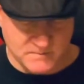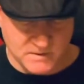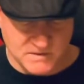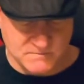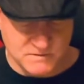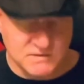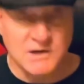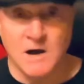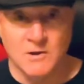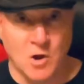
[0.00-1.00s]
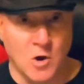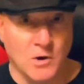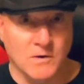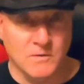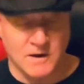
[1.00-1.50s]
Scott
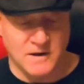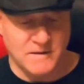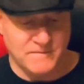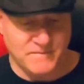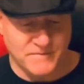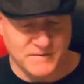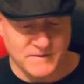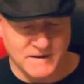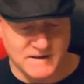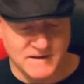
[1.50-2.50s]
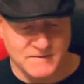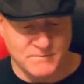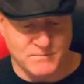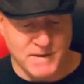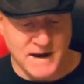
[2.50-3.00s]
Long
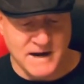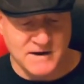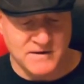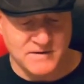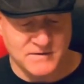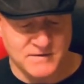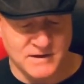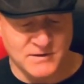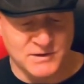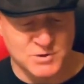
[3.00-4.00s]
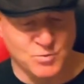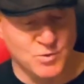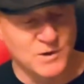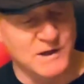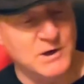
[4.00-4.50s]
made this
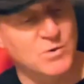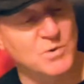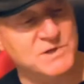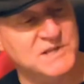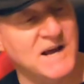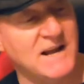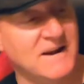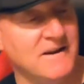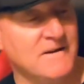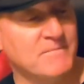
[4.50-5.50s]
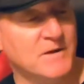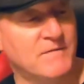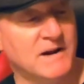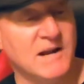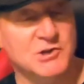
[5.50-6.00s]
really cool set
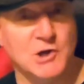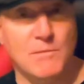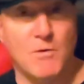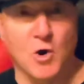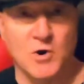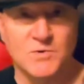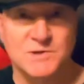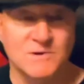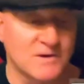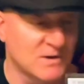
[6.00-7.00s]
of NHL markers.